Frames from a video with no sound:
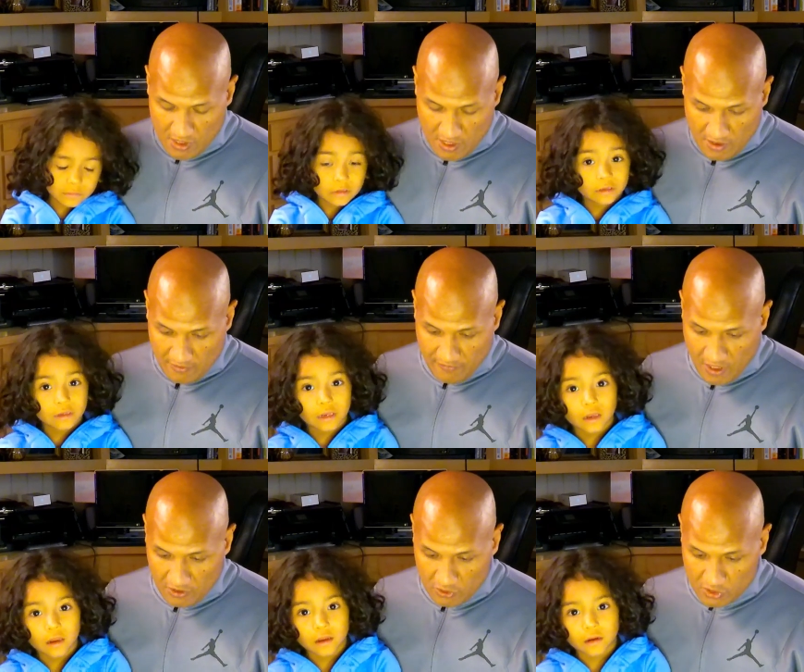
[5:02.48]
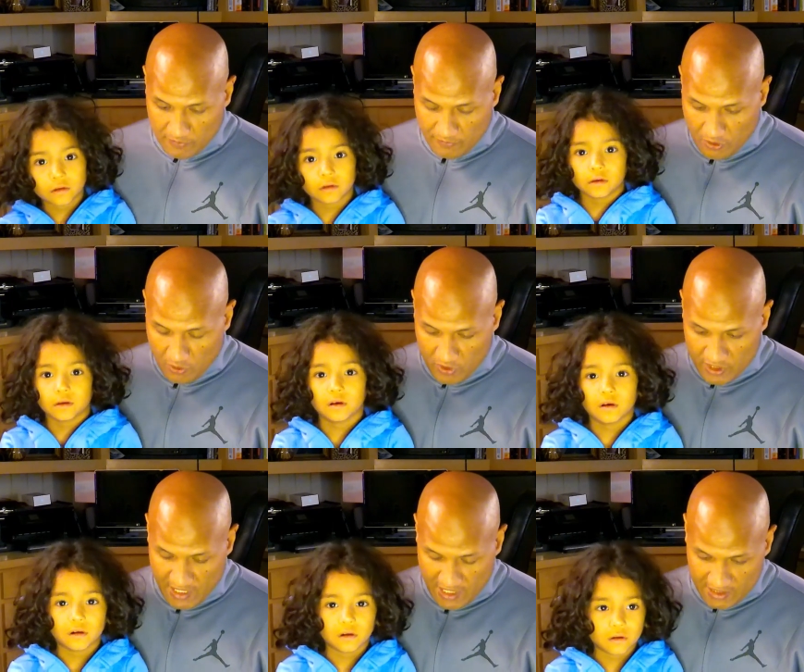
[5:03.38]
Speaker 1: followed Lucifer when he
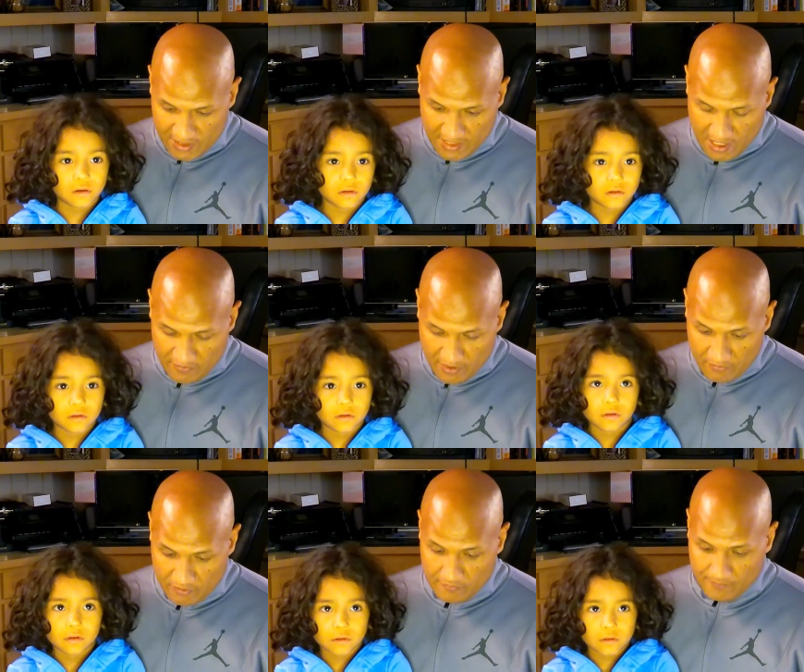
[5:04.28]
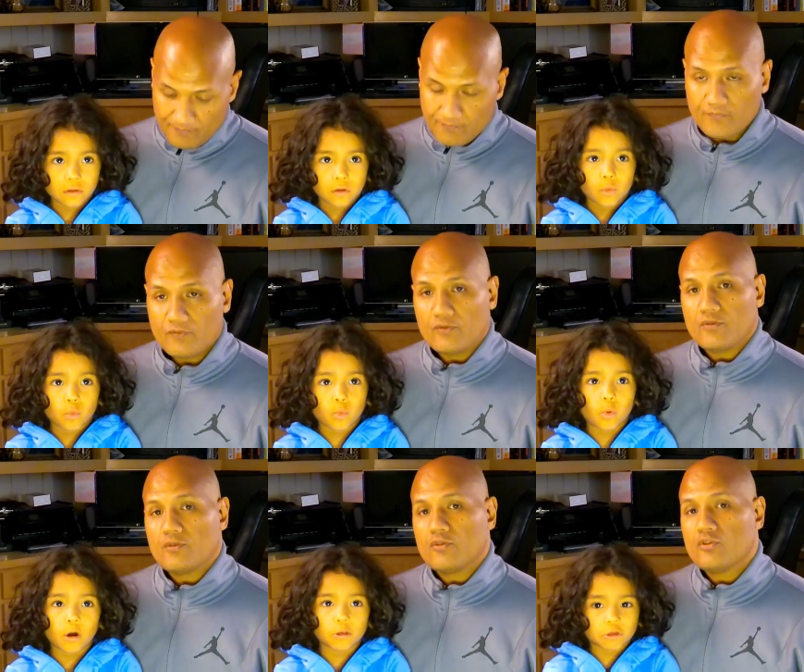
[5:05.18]
got kicked out of heaven?
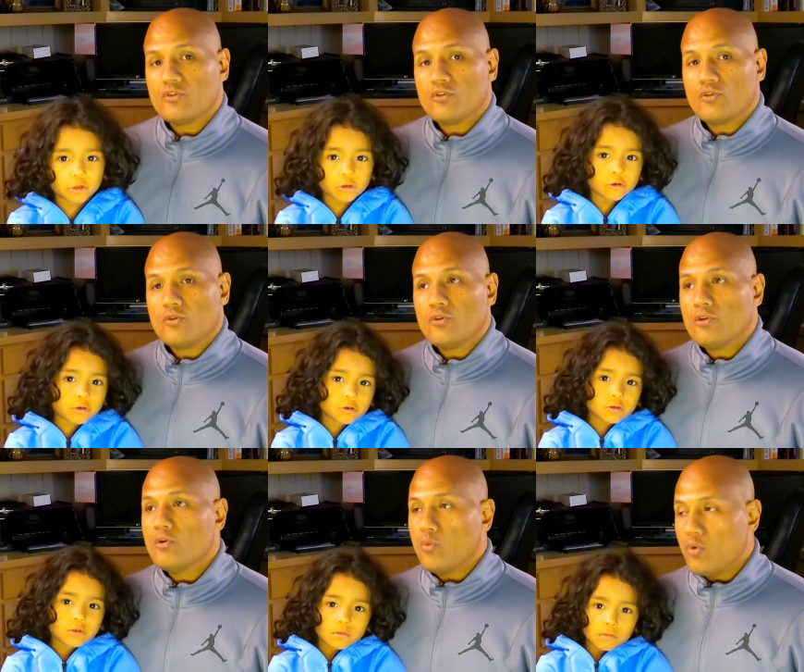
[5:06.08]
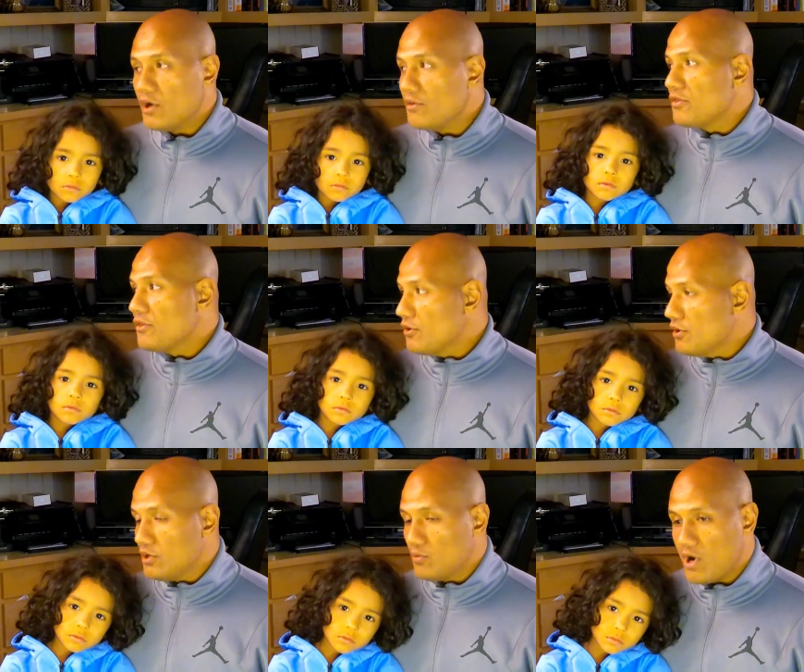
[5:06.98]
Speaker 2: One third.
Speaker 1: One third.
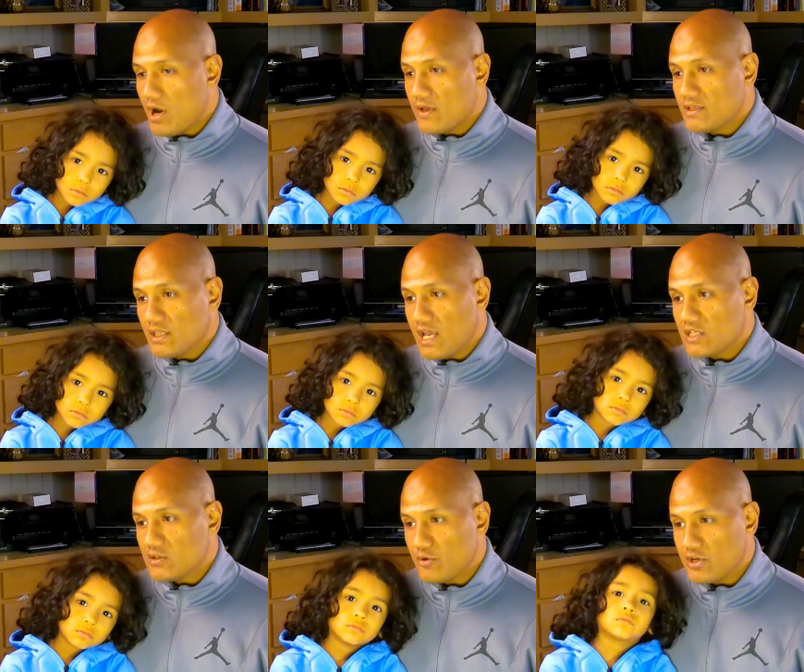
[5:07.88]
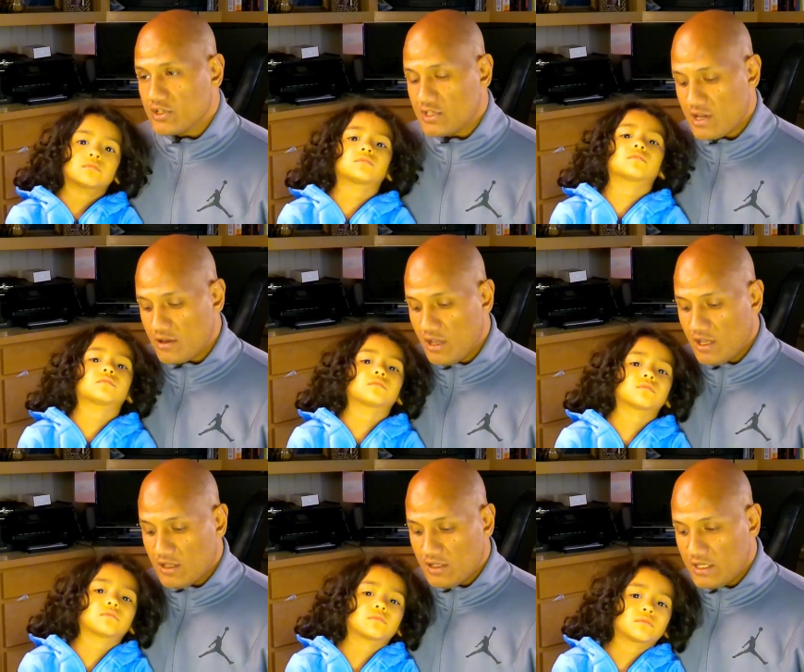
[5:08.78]
Wow, that's a lot of spirits that
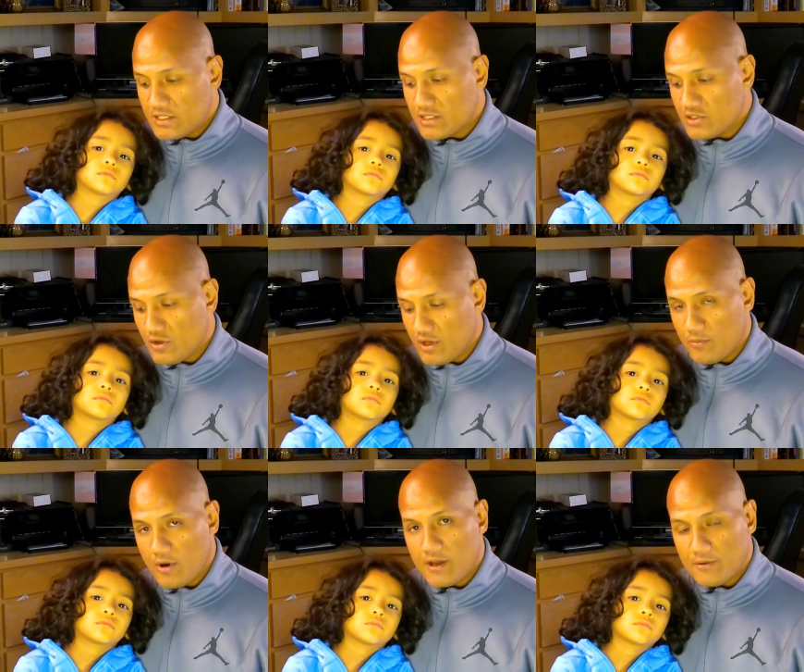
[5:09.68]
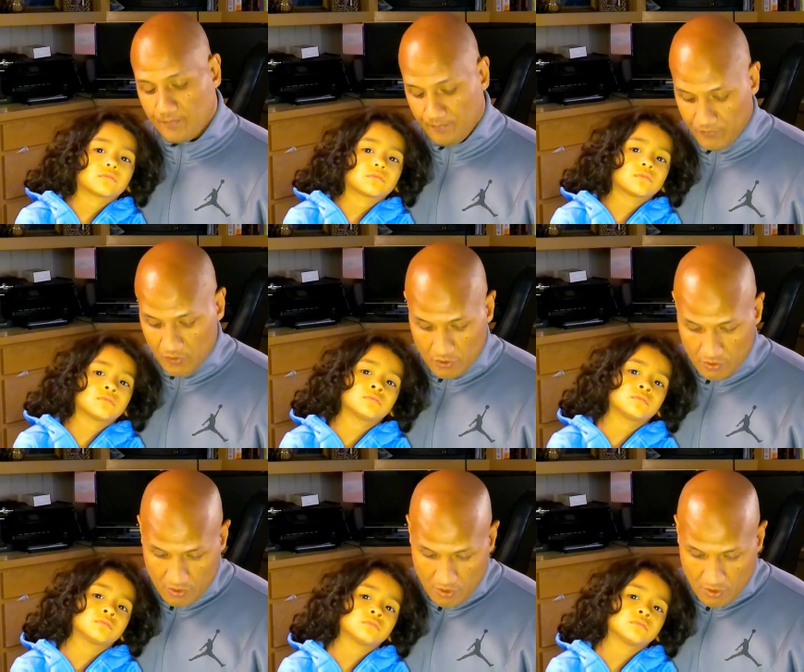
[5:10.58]
listen to him, right? Mm-hmm.